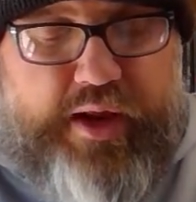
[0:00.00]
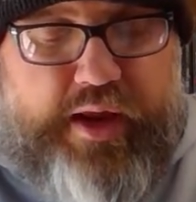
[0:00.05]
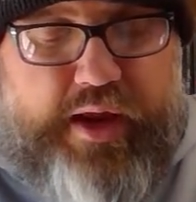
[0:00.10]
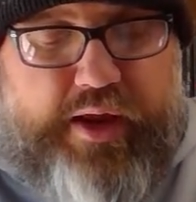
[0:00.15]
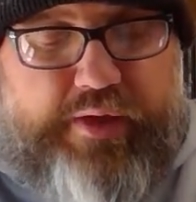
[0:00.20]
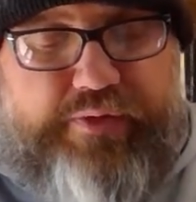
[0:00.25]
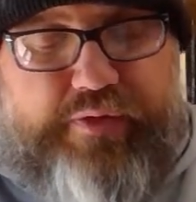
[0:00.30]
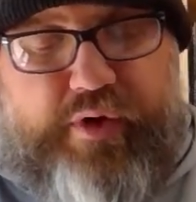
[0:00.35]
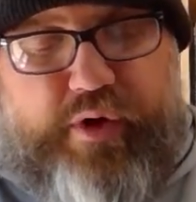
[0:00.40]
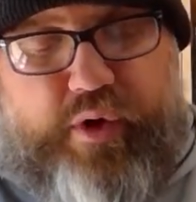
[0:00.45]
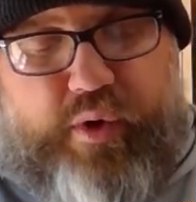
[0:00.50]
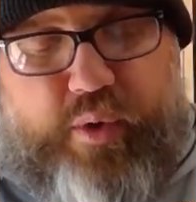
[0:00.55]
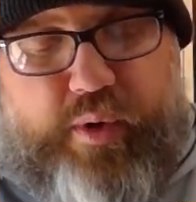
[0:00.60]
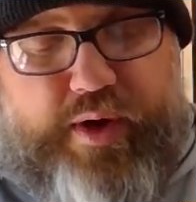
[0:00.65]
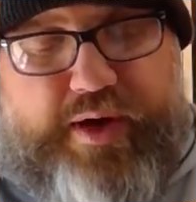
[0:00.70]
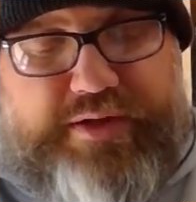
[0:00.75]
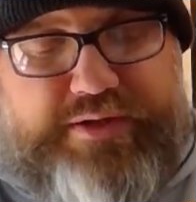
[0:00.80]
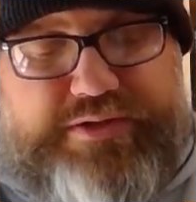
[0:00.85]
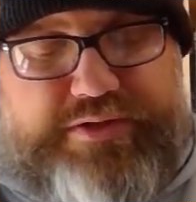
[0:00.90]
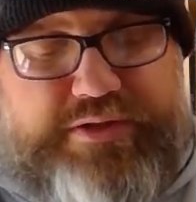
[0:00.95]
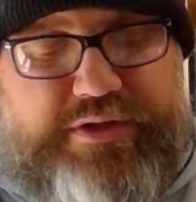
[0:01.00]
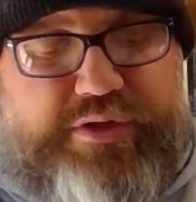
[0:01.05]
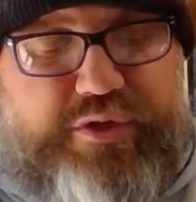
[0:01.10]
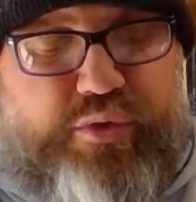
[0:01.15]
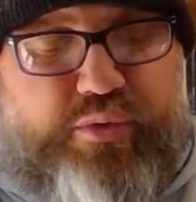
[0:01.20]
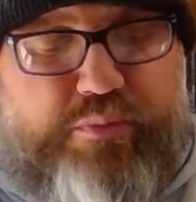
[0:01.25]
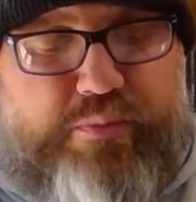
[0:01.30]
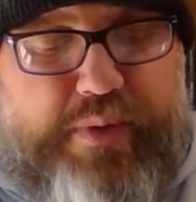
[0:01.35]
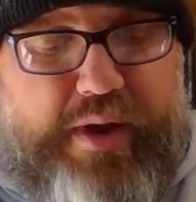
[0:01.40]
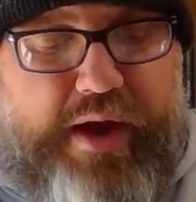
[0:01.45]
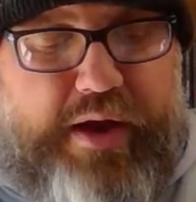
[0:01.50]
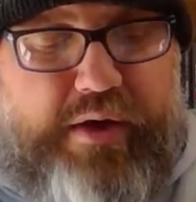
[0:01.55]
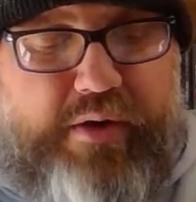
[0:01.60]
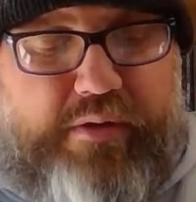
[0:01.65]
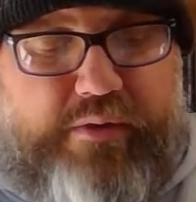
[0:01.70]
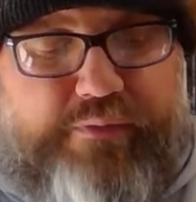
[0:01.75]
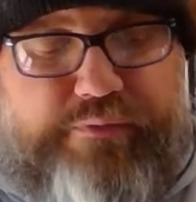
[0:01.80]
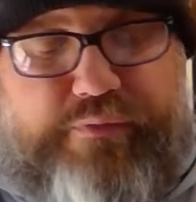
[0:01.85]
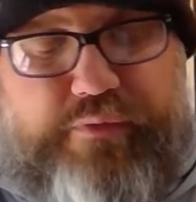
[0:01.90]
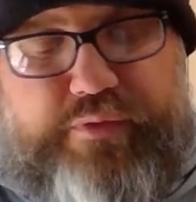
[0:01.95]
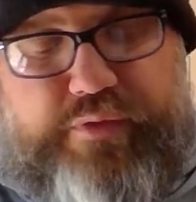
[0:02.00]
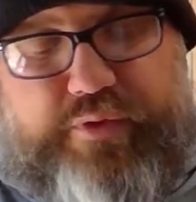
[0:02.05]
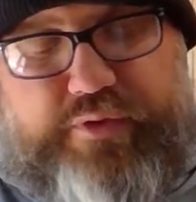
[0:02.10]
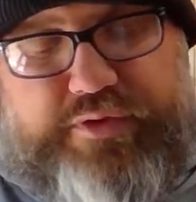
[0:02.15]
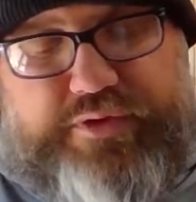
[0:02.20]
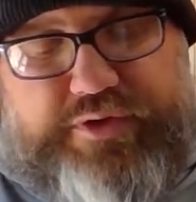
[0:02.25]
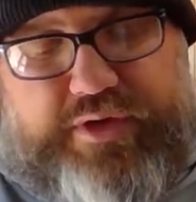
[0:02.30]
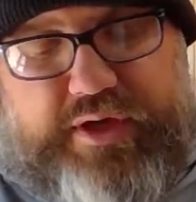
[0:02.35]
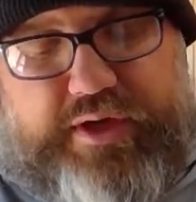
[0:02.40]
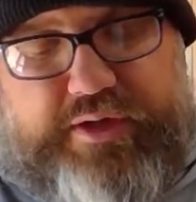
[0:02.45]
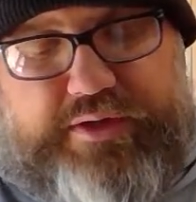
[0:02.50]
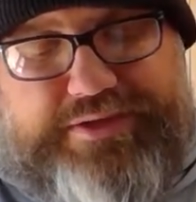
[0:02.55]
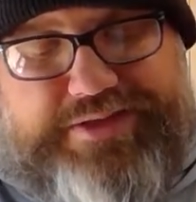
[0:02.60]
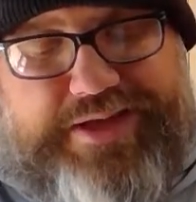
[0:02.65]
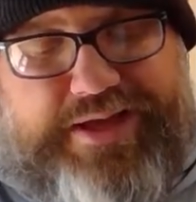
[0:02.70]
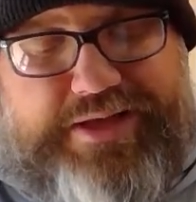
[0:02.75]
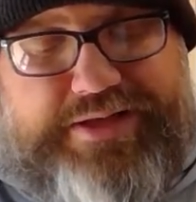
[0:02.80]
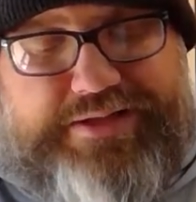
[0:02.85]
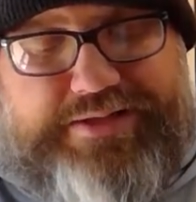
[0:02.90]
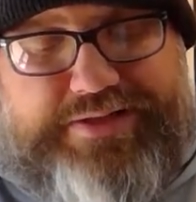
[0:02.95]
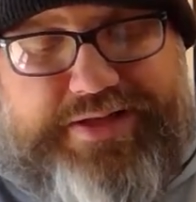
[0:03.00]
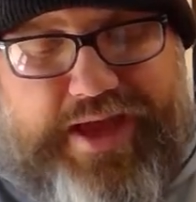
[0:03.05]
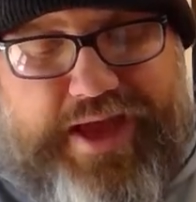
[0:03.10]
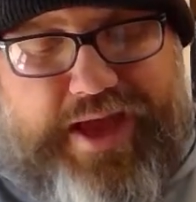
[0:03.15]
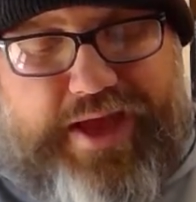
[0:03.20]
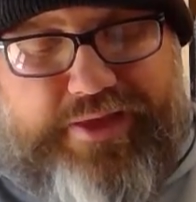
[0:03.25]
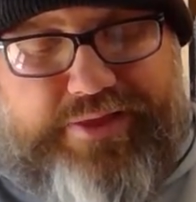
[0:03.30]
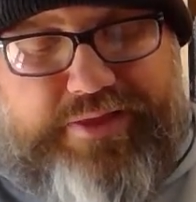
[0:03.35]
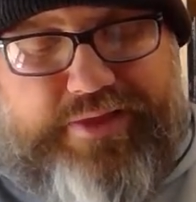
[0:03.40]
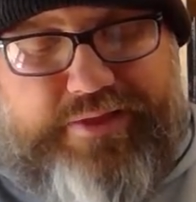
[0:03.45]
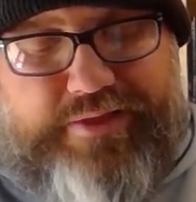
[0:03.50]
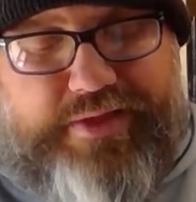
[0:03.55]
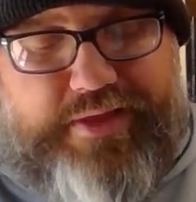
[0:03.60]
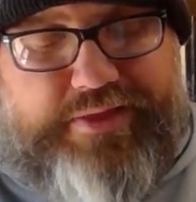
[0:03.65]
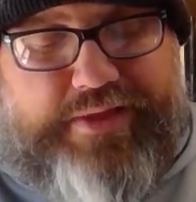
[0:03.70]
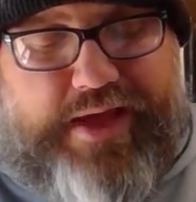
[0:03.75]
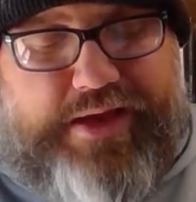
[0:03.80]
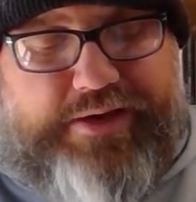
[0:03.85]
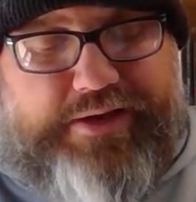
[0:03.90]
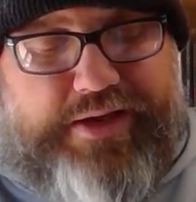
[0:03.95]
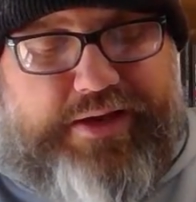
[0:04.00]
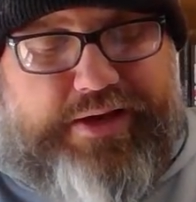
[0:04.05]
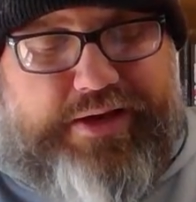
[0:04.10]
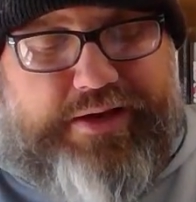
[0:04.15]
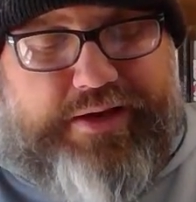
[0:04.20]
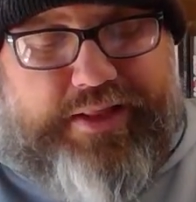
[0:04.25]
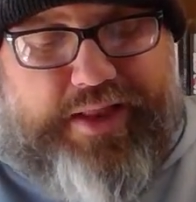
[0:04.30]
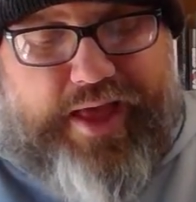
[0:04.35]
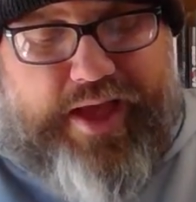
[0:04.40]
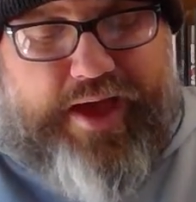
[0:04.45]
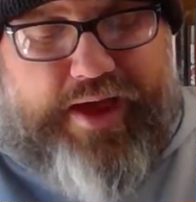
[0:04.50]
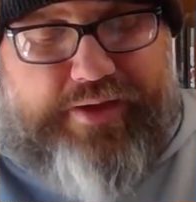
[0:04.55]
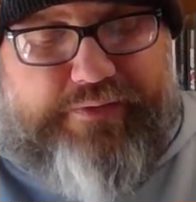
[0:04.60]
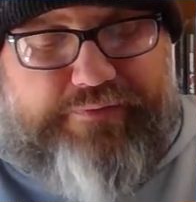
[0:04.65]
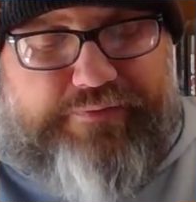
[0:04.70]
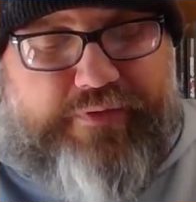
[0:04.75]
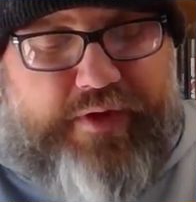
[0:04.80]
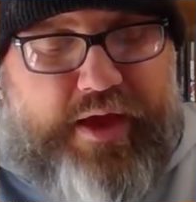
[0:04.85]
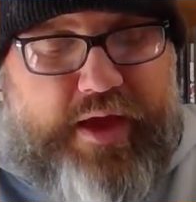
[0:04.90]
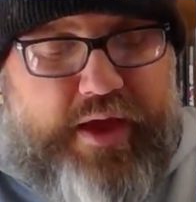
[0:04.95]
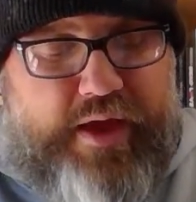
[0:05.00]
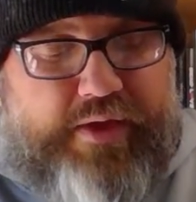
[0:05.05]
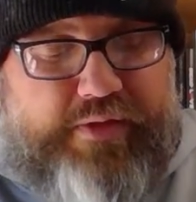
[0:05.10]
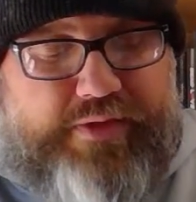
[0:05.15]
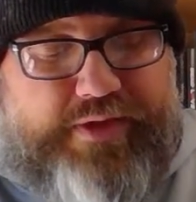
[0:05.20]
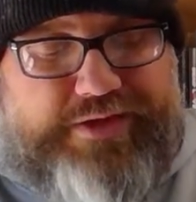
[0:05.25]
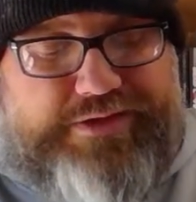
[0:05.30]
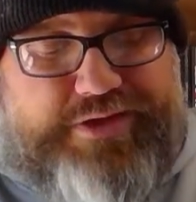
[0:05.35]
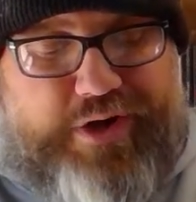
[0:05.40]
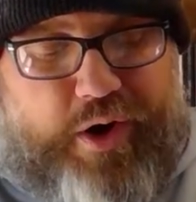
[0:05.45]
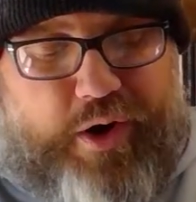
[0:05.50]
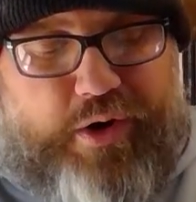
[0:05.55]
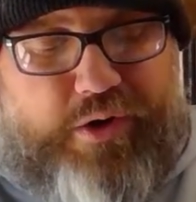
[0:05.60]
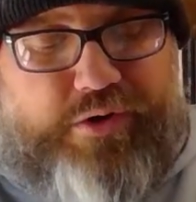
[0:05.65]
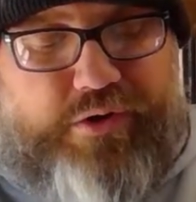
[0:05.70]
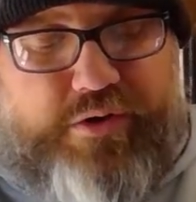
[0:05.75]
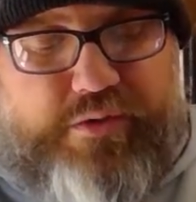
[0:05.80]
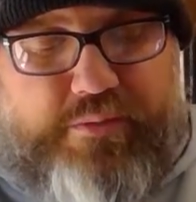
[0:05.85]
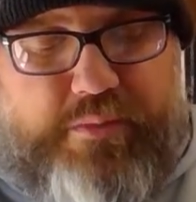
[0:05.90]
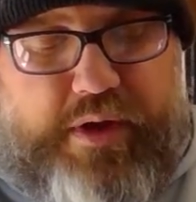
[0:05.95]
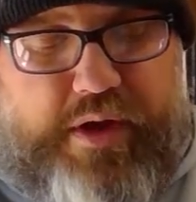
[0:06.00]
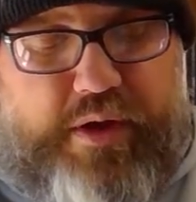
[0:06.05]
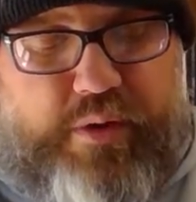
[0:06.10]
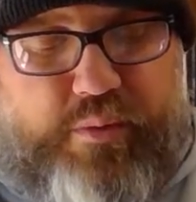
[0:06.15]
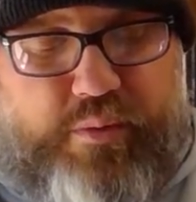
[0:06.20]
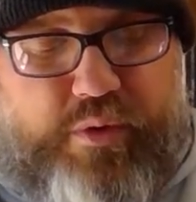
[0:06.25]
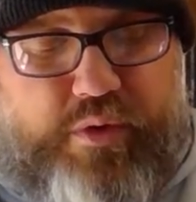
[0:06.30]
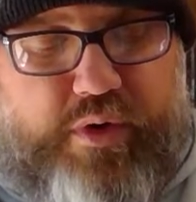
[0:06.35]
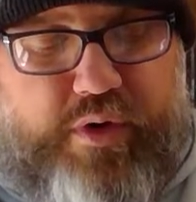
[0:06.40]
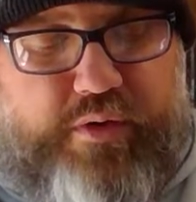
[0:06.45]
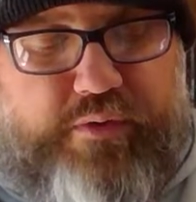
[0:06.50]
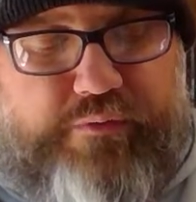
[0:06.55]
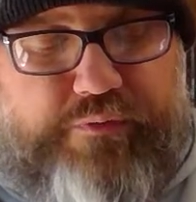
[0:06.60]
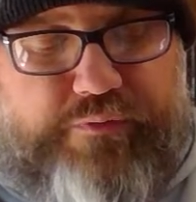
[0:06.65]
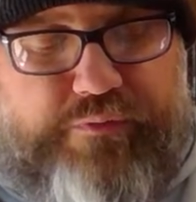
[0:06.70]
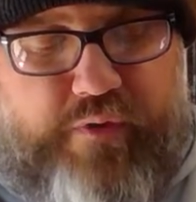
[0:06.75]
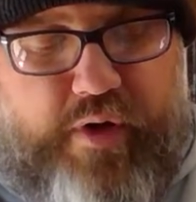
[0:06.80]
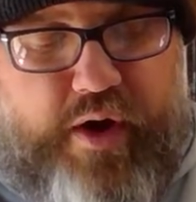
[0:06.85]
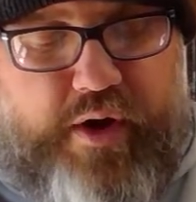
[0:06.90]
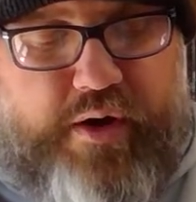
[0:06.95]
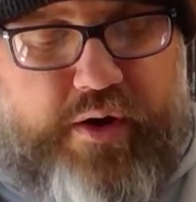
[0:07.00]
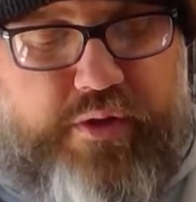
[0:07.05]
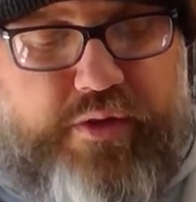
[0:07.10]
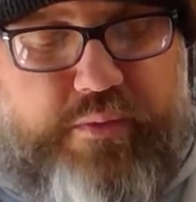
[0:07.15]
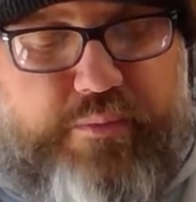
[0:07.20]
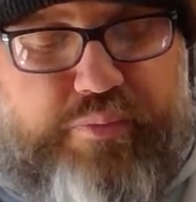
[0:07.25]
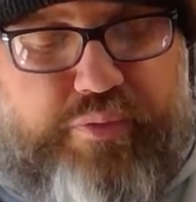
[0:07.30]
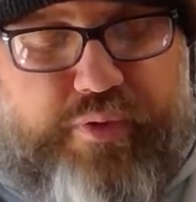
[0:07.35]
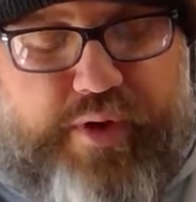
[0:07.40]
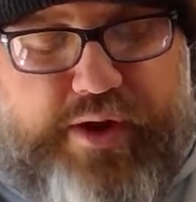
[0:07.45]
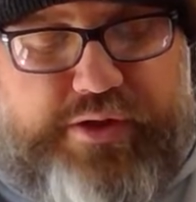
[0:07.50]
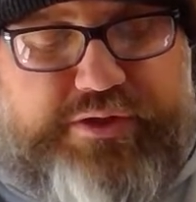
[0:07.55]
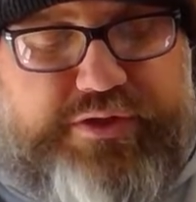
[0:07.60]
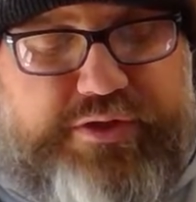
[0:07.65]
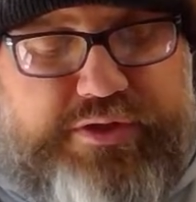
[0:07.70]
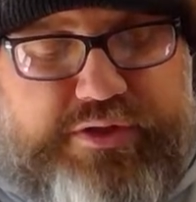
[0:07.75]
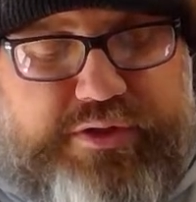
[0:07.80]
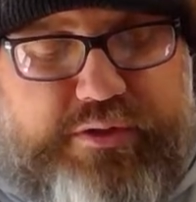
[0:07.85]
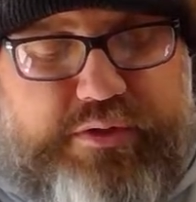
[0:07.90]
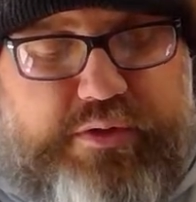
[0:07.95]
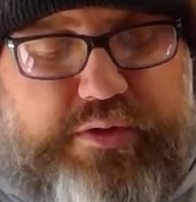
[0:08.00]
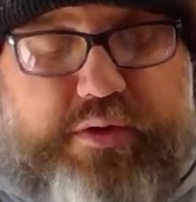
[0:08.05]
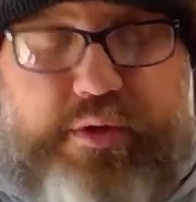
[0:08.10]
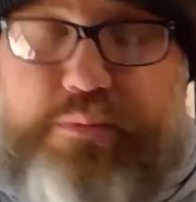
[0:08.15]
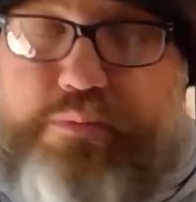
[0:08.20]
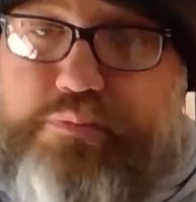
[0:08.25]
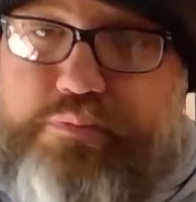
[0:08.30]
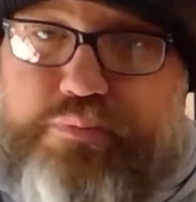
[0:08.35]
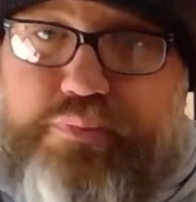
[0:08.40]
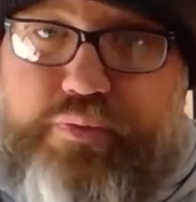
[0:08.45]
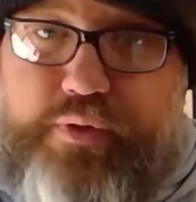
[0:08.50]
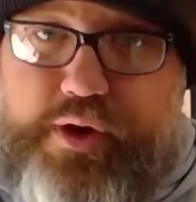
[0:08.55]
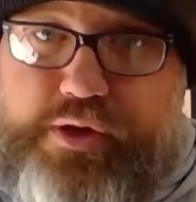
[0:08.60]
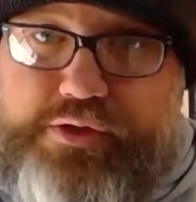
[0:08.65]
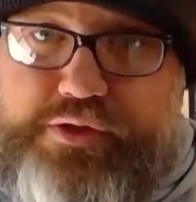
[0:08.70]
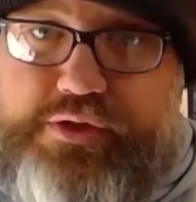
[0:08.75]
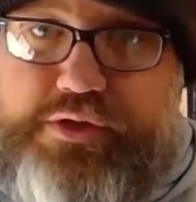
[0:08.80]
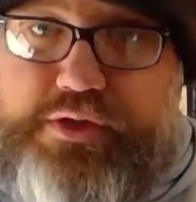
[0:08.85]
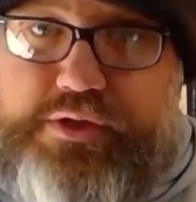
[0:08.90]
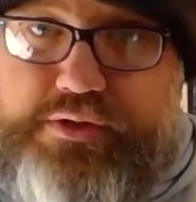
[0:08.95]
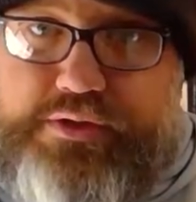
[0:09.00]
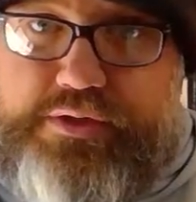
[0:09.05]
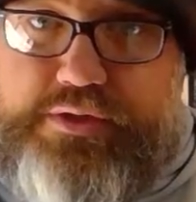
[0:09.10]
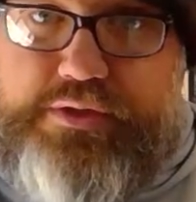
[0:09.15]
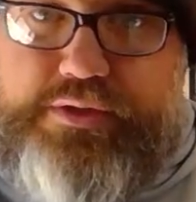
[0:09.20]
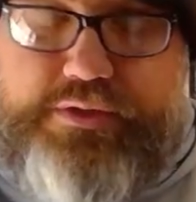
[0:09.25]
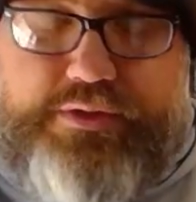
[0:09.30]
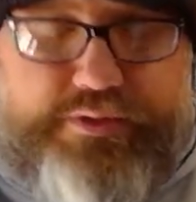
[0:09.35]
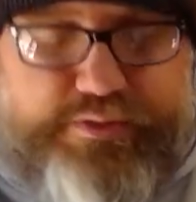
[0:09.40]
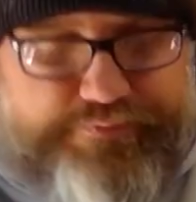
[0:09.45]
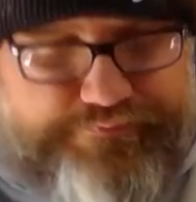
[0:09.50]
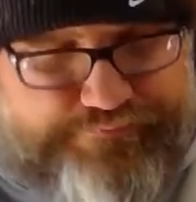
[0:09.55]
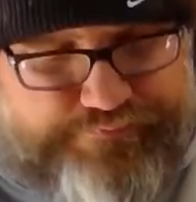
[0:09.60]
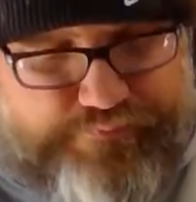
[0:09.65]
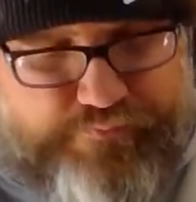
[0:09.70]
In their quest to do better for their sons in death than they did in life, these hardened men will confront the prejudices